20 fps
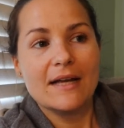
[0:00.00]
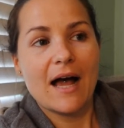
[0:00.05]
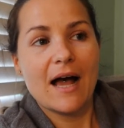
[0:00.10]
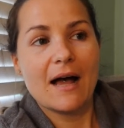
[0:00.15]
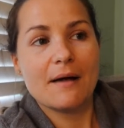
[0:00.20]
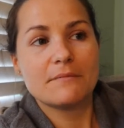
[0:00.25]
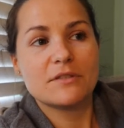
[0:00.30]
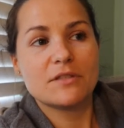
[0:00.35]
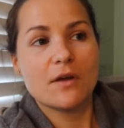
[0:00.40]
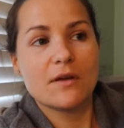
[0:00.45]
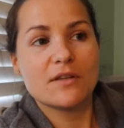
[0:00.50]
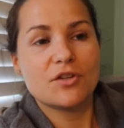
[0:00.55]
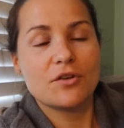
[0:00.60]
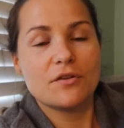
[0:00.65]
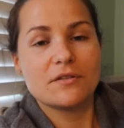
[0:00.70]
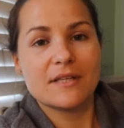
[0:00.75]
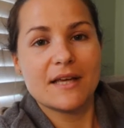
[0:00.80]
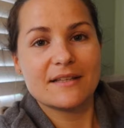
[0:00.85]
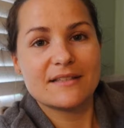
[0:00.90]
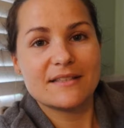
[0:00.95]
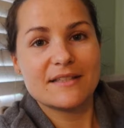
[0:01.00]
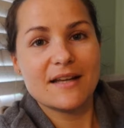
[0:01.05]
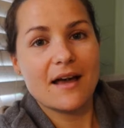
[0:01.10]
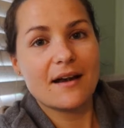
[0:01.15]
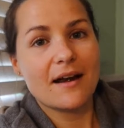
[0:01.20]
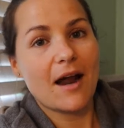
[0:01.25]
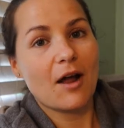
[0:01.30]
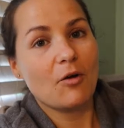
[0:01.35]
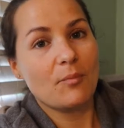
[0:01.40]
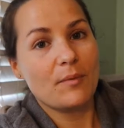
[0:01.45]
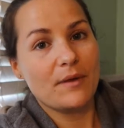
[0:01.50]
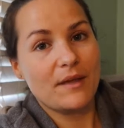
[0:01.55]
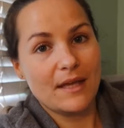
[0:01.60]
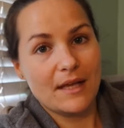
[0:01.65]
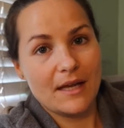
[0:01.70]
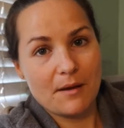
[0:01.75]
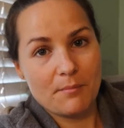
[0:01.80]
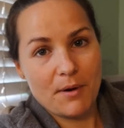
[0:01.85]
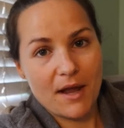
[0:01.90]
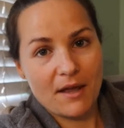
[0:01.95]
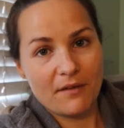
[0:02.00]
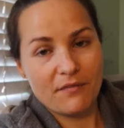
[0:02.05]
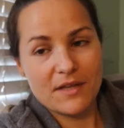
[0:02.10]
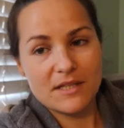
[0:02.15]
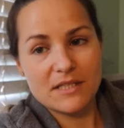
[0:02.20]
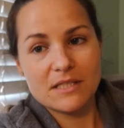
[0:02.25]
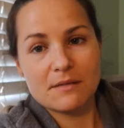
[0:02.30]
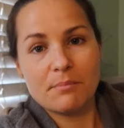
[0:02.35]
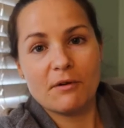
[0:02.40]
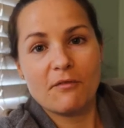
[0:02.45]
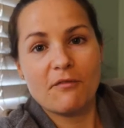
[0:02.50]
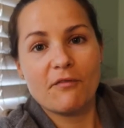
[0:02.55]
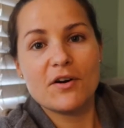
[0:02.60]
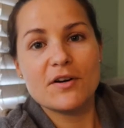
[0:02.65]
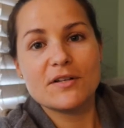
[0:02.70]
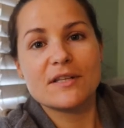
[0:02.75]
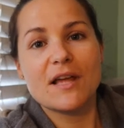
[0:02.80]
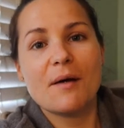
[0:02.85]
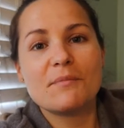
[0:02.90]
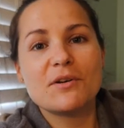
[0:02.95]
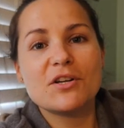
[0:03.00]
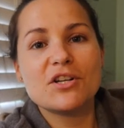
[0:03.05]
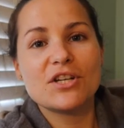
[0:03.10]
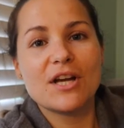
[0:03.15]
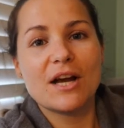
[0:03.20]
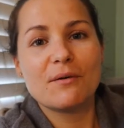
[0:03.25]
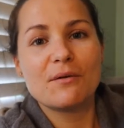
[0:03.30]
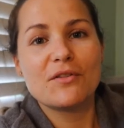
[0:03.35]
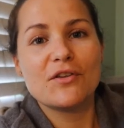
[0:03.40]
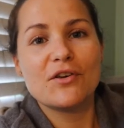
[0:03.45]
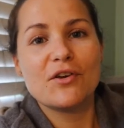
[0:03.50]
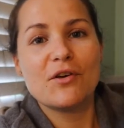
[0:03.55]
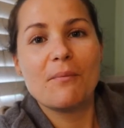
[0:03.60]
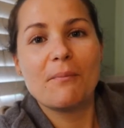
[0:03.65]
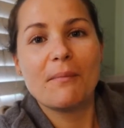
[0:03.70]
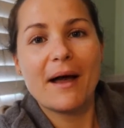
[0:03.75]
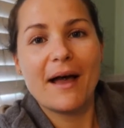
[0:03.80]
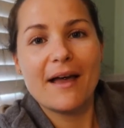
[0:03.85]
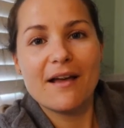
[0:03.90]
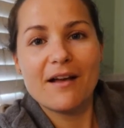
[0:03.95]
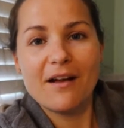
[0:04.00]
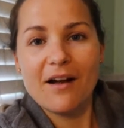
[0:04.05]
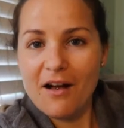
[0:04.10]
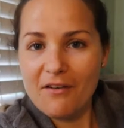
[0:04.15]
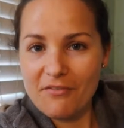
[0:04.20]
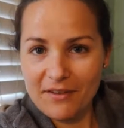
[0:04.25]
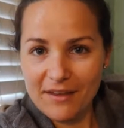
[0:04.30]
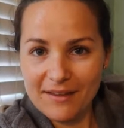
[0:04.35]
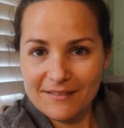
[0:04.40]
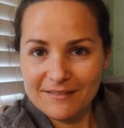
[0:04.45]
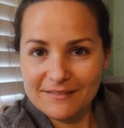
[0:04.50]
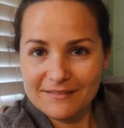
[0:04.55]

So as soon as that's done, I will be eating breakfast. But first, I'm gonna share with you my coffee.